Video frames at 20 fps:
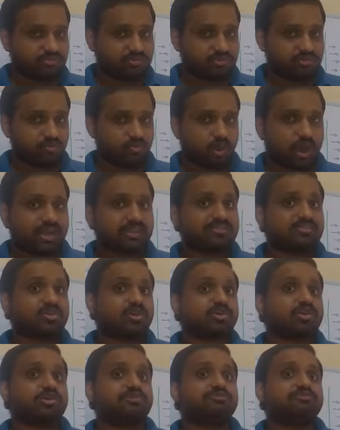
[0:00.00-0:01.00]
what
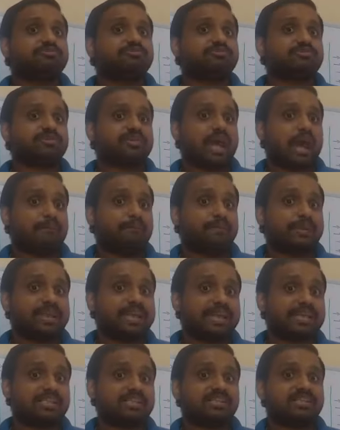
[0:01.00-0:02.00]
sort of
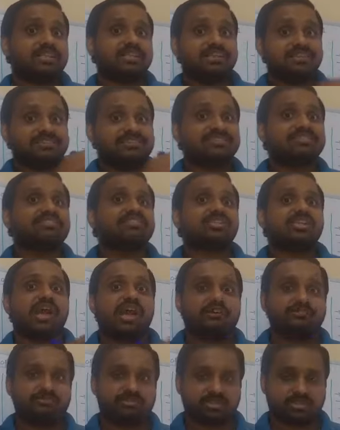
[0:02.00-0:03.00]
application is this
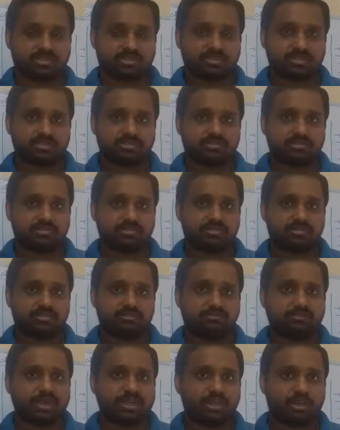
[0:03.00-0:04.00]
shaft
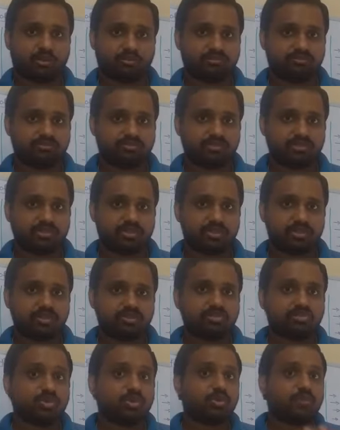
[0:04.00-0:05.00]
made of?
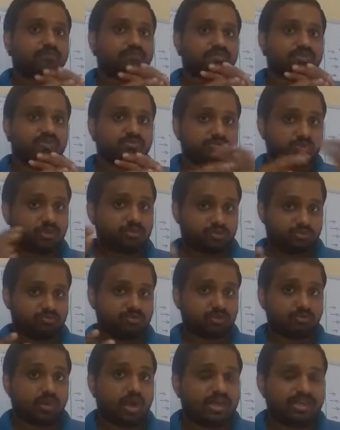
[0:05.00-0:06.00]
So for
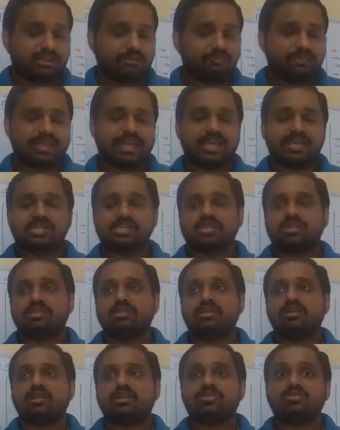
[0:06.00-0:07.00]
what application?
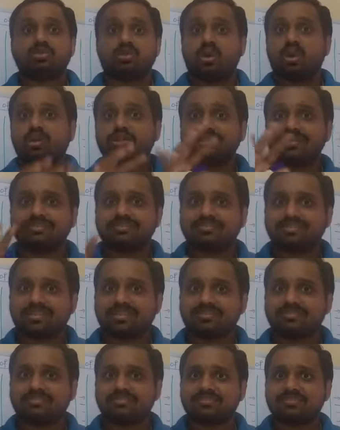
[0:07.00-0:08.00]
So all these
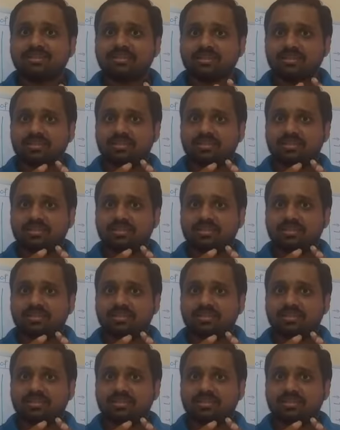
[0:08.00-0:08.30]
things